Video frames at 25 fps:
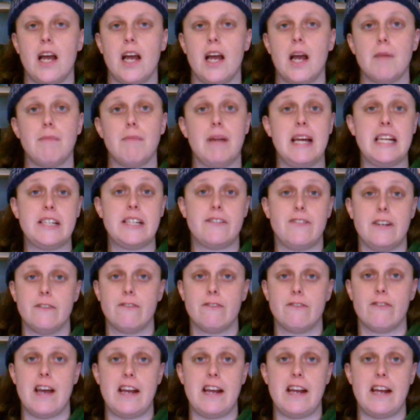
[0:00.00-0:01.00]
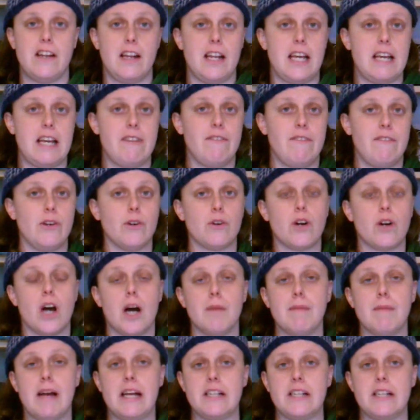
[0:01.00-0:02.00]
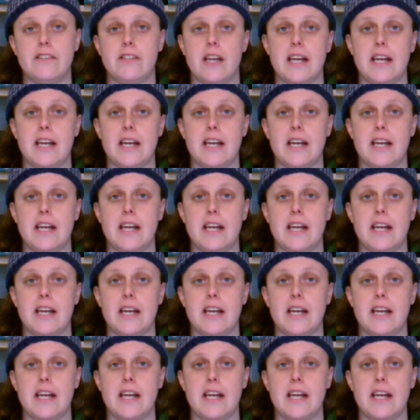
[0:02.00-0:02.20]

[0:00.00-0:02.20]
Please feel free to leave your comments,